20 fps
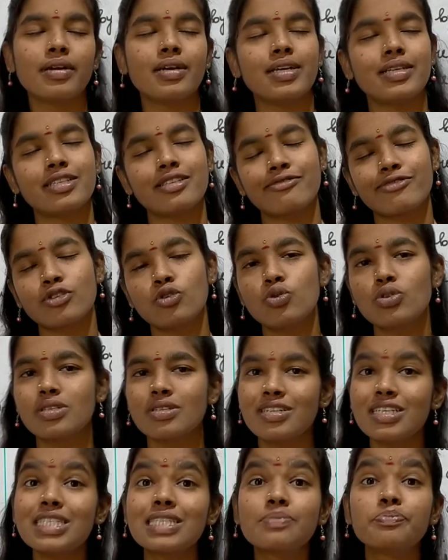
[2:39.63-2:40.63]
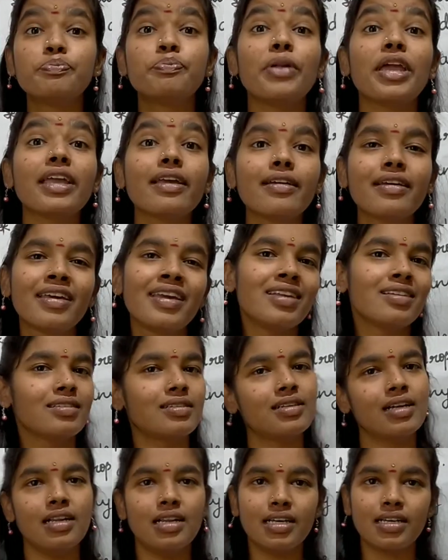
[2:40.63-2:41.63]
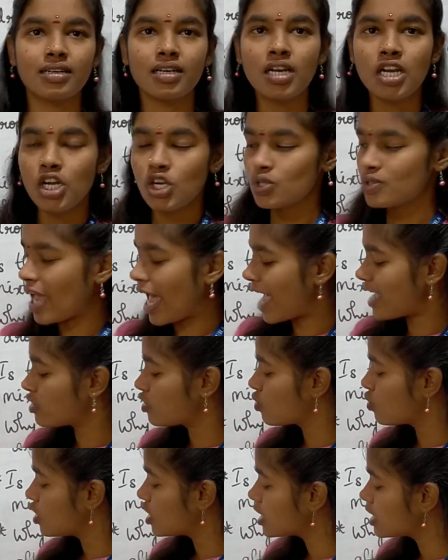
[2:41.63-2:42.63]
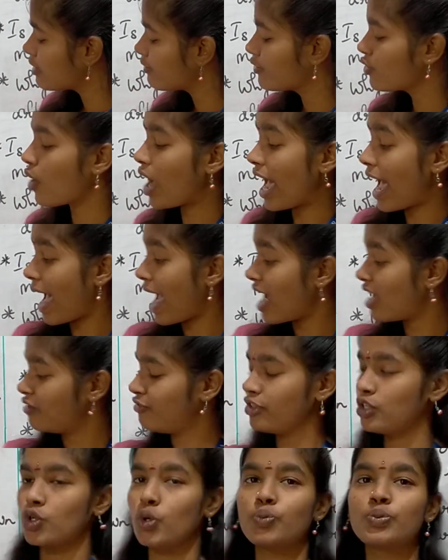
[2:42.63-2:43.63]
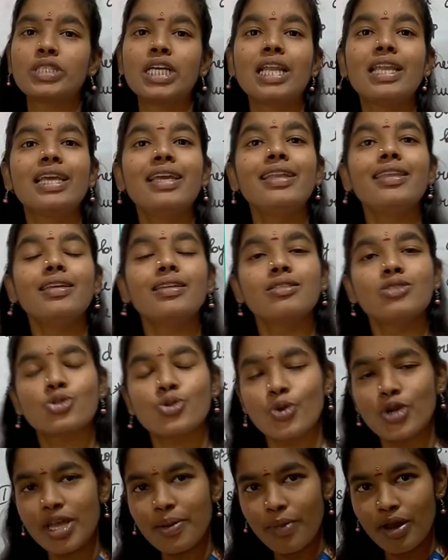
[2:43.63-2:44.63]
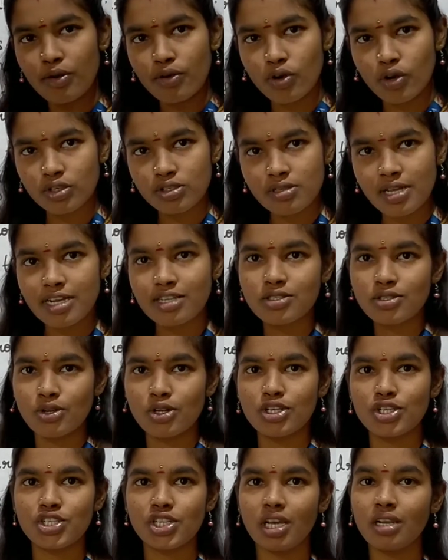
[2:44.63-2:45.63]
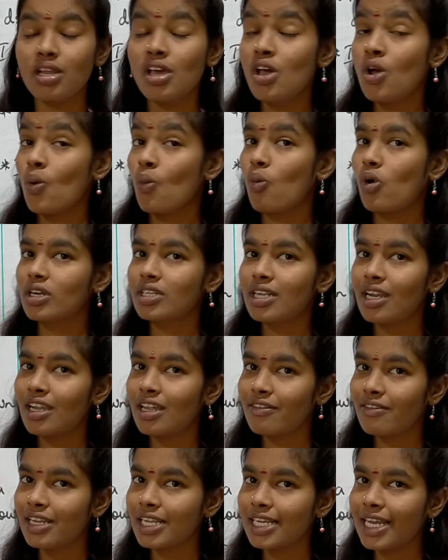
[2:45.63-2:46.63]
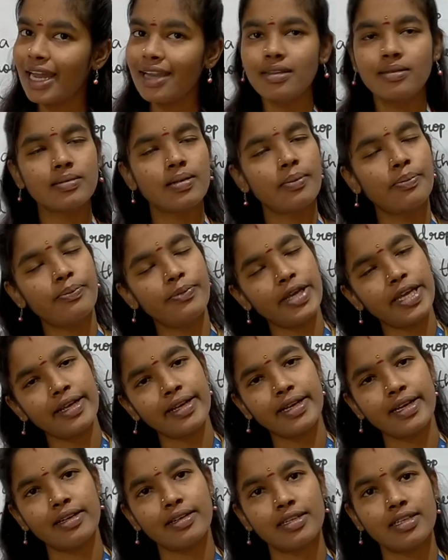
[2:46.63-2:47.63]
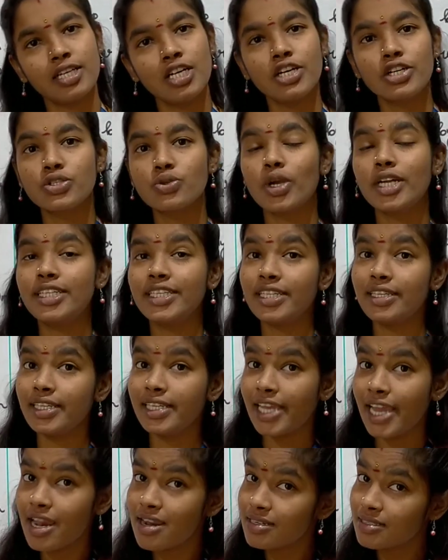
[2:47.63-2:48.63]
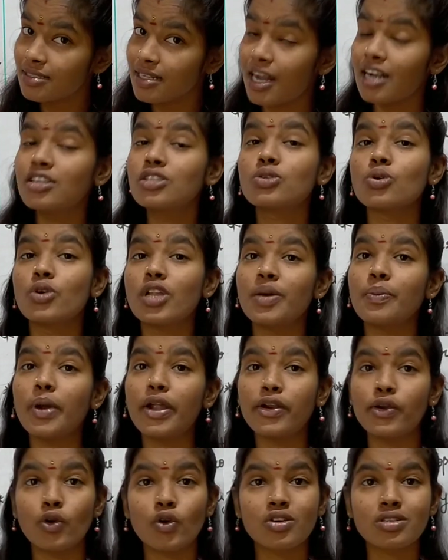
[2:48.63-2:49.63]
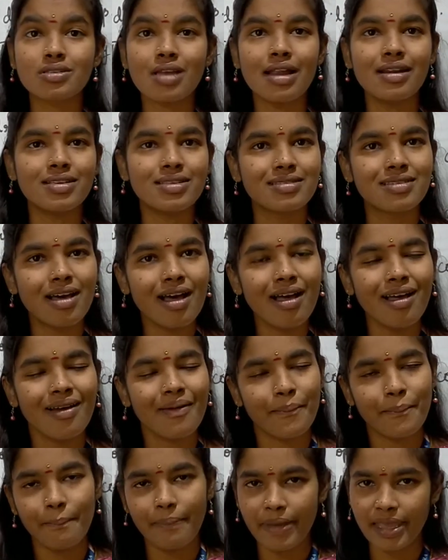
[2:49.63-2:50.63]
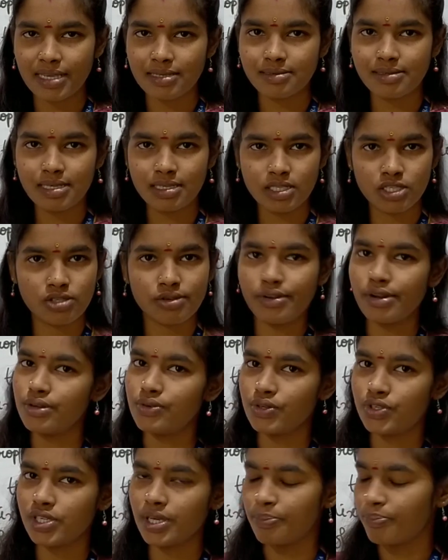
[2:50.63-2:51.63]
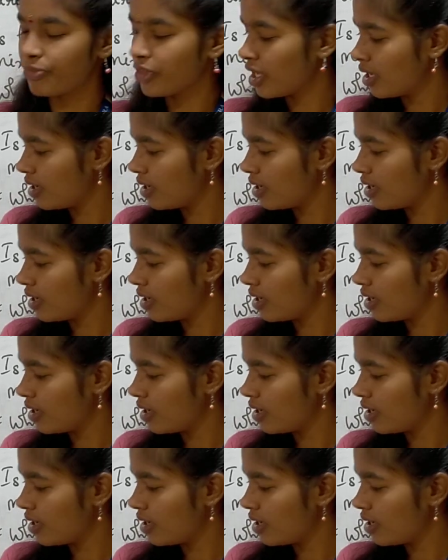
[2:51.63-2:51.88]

Yes, of course it is pink in color. So as soon as if you add phenolphthalein in sodium hydroxide solution, what color will get? Pink color. So it indicates that sodium hydroxide is a basic solution.